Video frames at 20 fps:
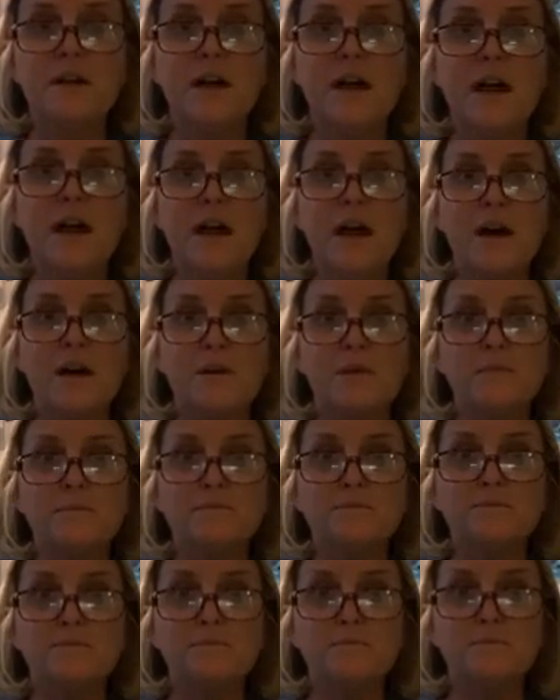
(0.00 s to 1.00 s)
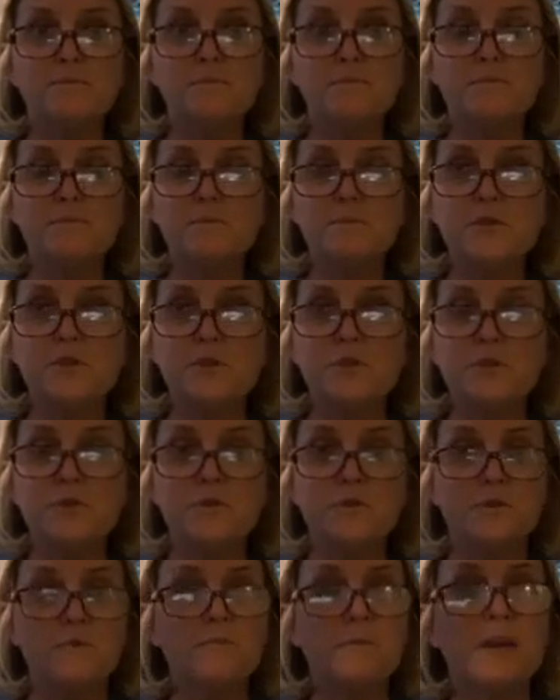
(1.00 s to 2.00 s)

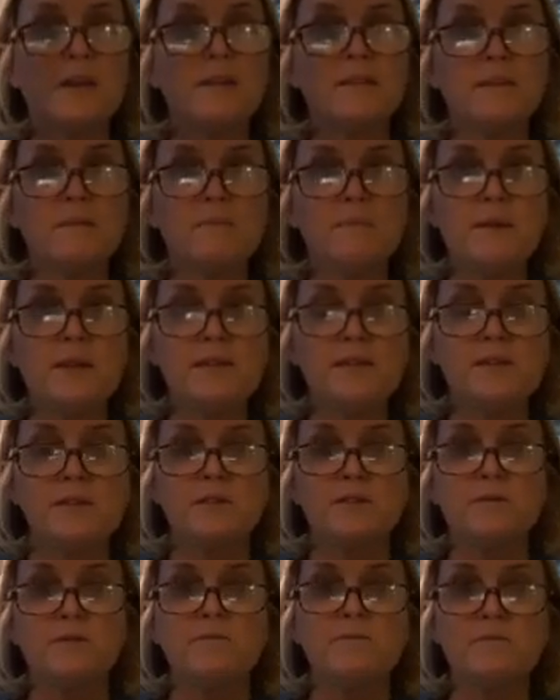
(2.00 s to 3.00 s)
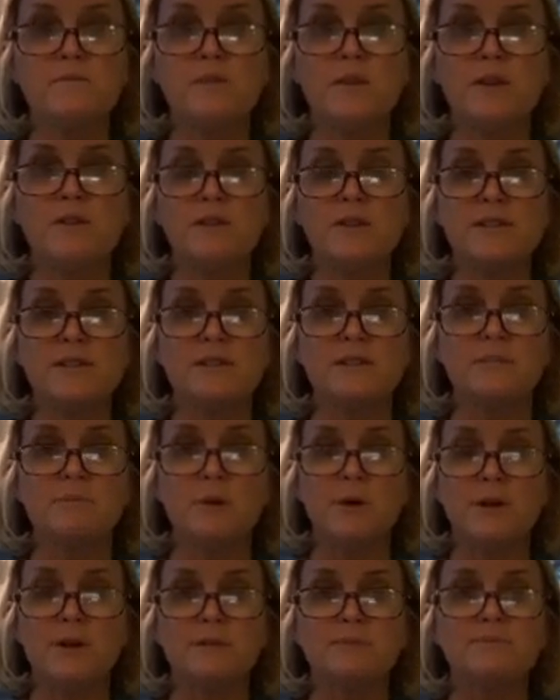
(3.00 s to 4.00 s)
to make the pencil eraser
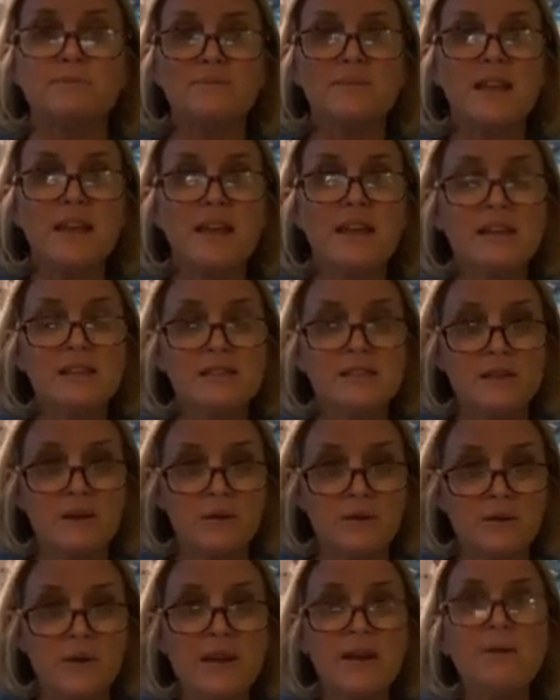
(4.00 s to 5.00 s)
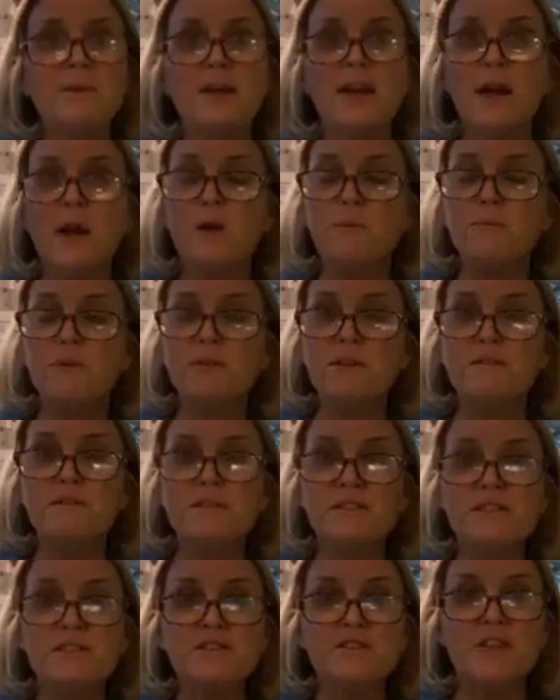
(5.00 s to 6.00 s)
part. So anyway, I hope you'll give
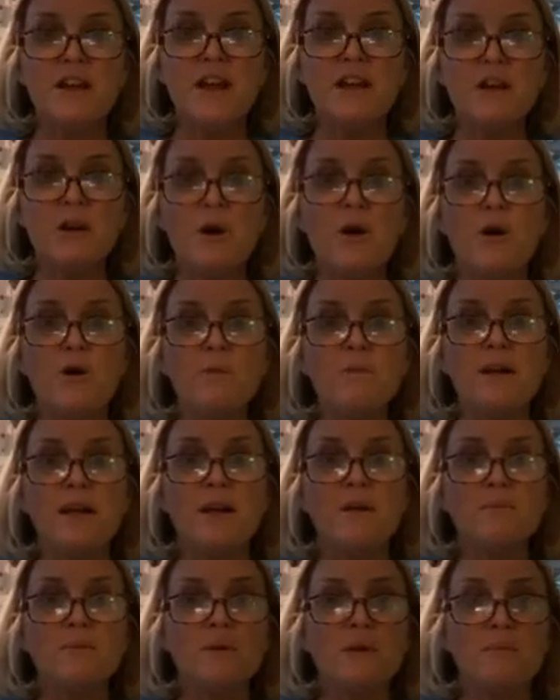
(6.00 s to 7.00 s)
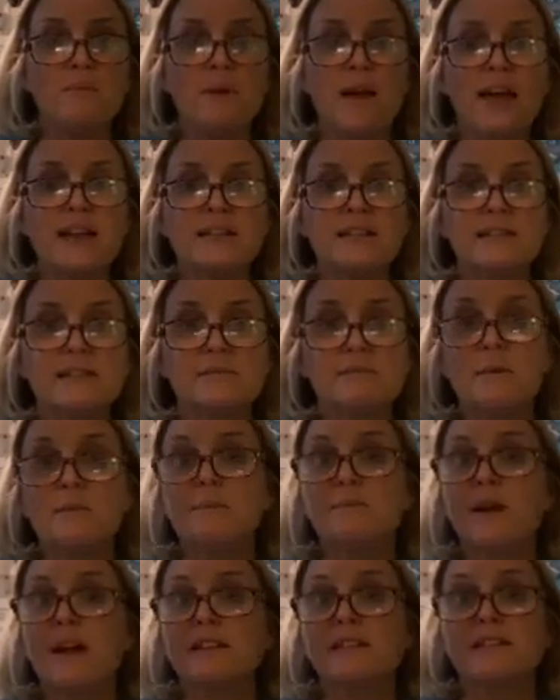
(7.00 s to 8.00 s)
this a try at home. I hope you can maybe
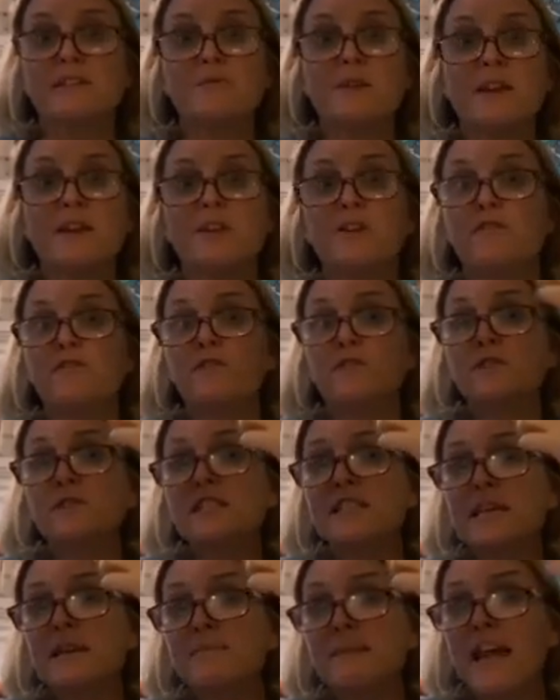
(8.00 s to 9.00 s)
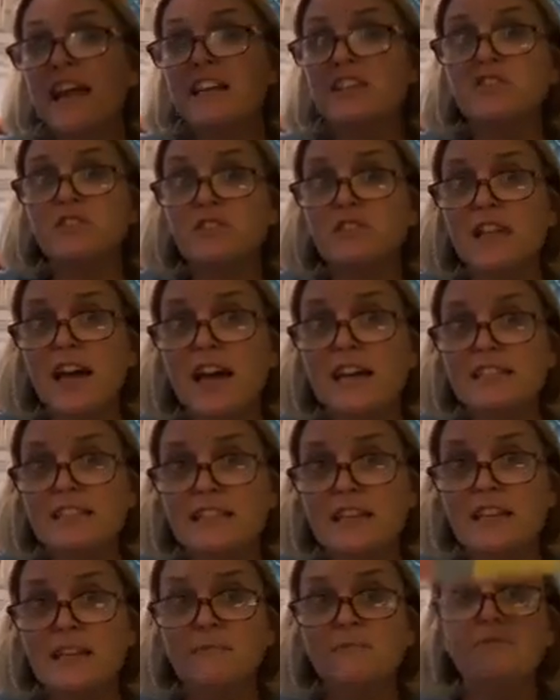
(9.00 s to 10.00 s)
practice writing your first name and your last
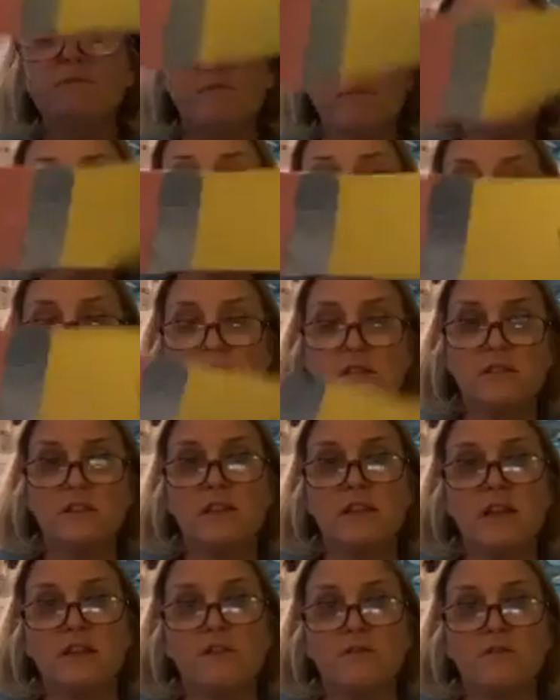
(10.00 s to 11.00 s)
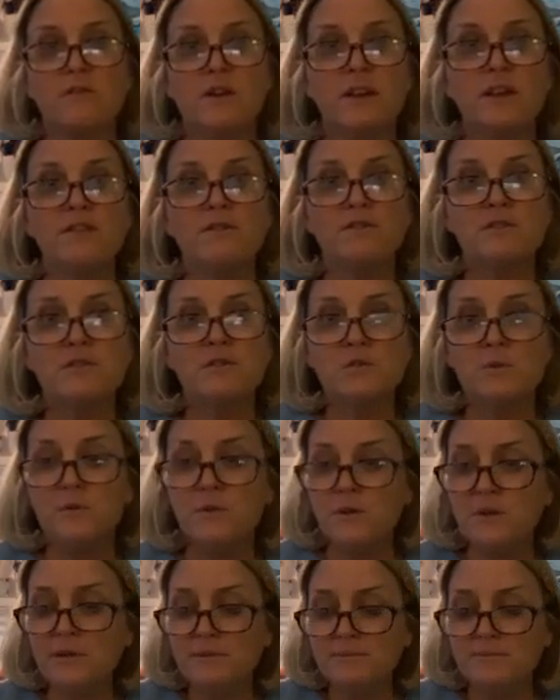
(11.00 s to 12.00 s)
name so that you're ready for
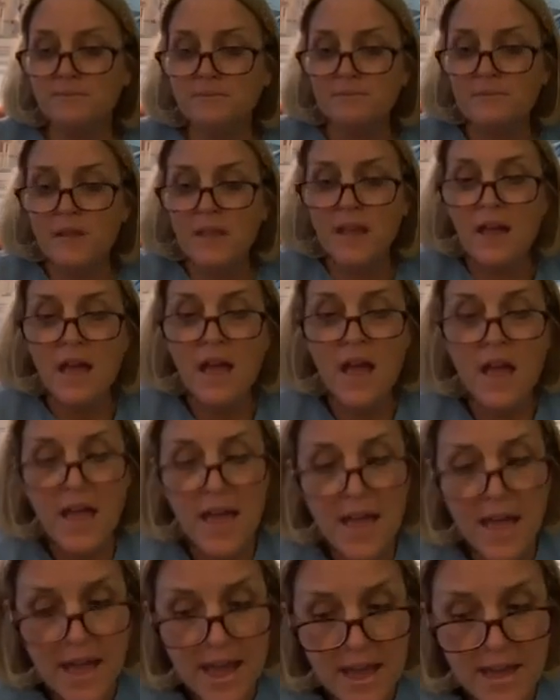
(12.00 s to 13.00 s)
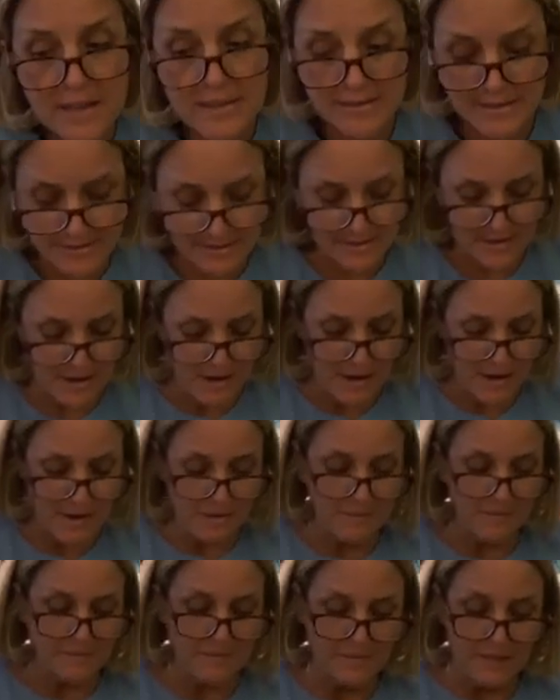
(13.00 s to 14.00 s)
school. And
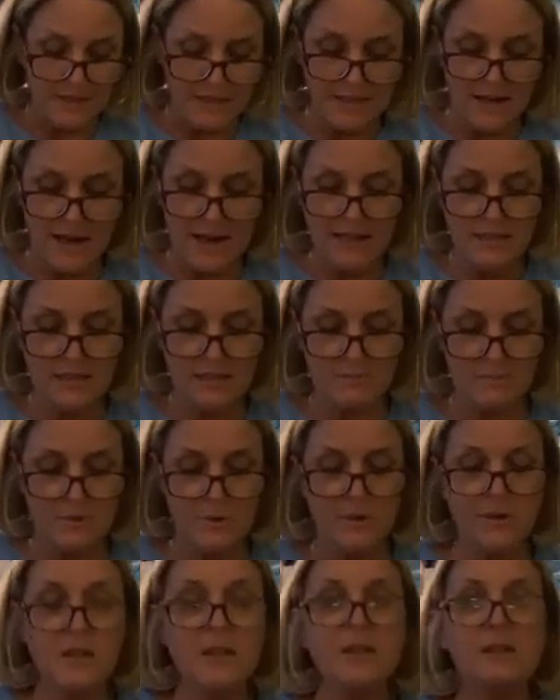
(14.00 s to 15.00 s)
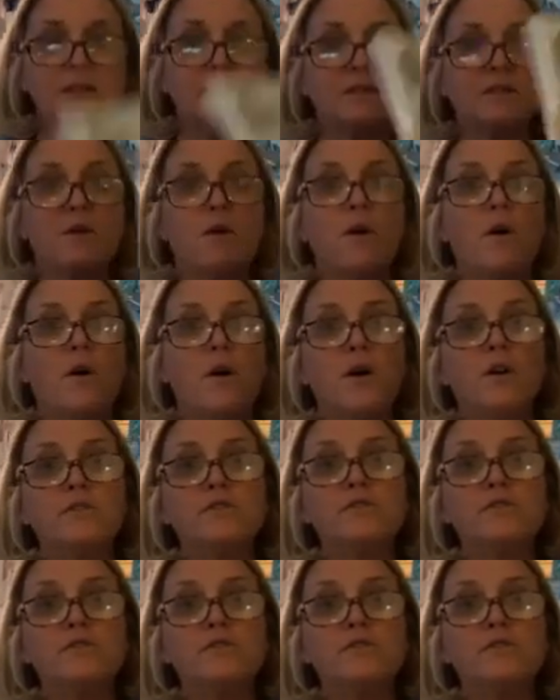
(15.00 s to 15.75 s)
tonight's book is called